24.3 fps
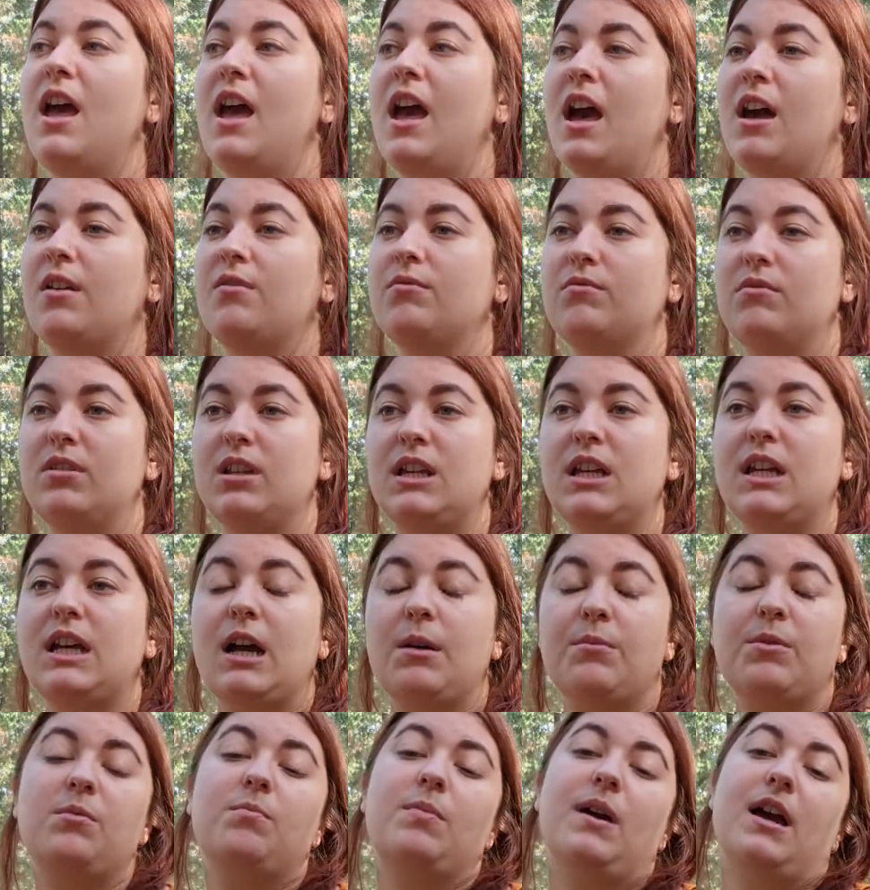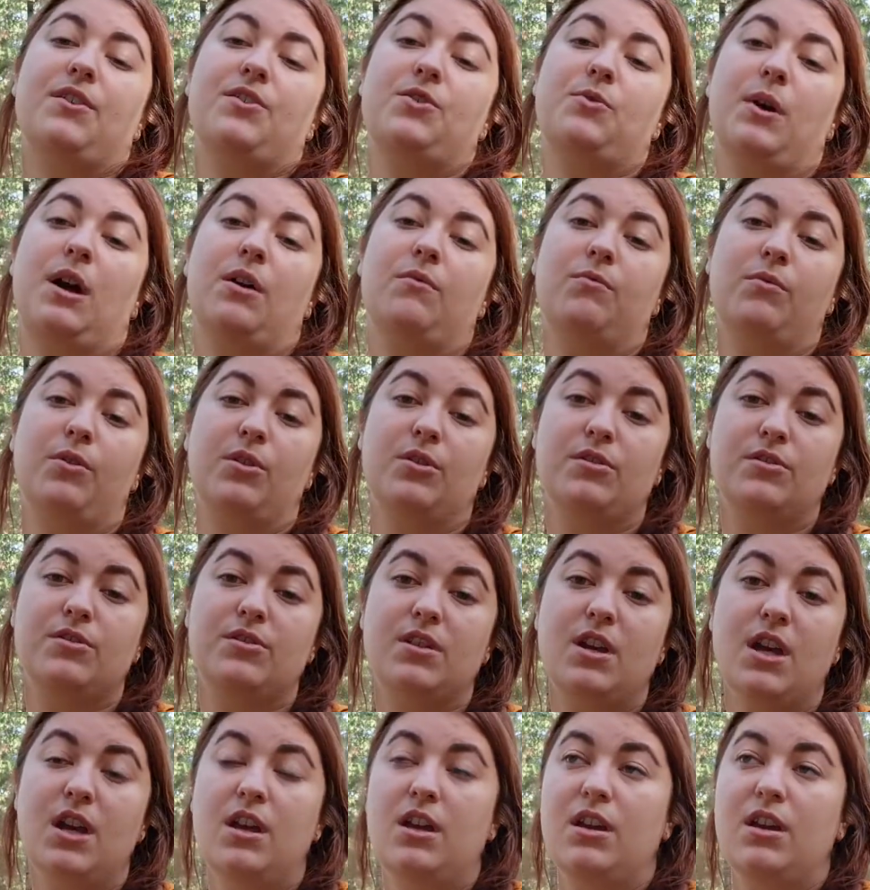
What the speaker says: and really coming back to our roots.